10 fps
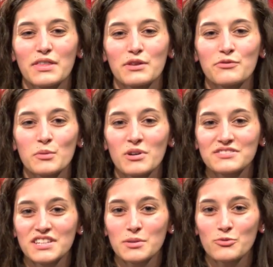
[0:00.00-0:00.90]
The football
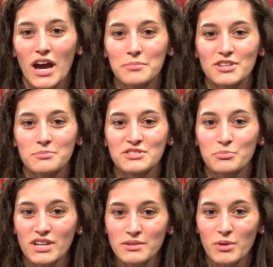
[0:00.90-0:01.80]
team wrapped up
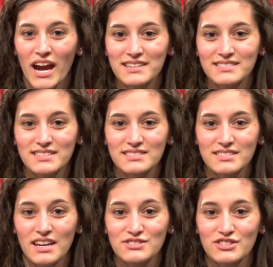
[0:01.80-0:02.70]
spring practices
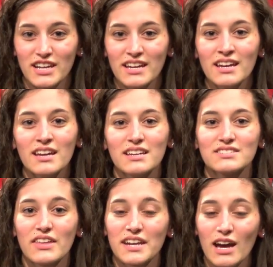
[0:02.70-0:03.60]
yesterday
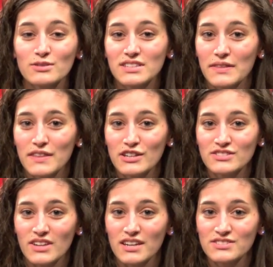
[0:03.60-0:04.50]
as they now set their
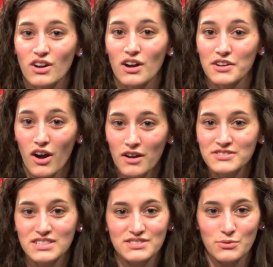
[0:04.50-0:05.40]
sights on
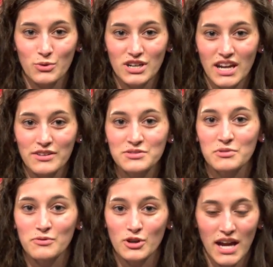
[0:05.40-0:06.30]
off-season workouts
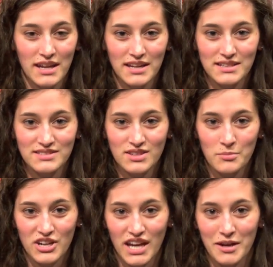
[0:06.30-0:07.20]
before heading into
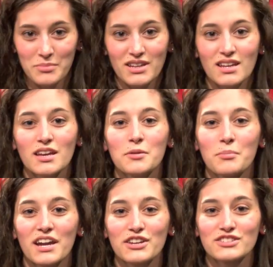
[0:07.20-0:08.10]
summer camp.
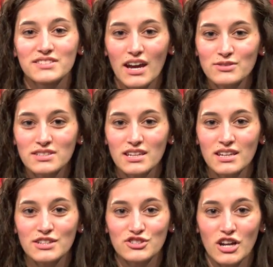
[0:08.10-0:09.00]
Mike Yersowski
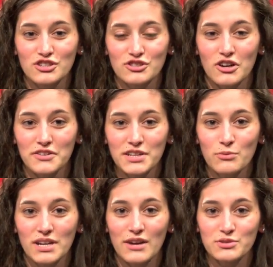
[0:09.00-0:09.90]
and John Schiraldi
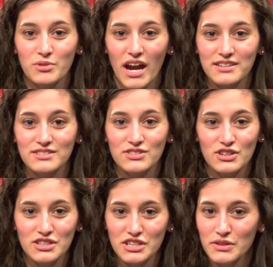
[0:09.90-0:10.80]
went out to practice
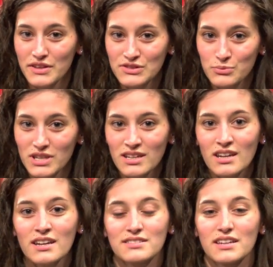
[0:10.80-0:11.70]
earlier this week
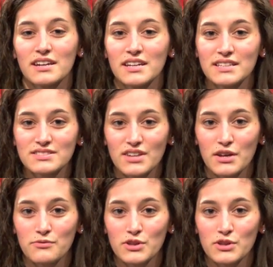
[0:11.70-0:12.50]
to get an inside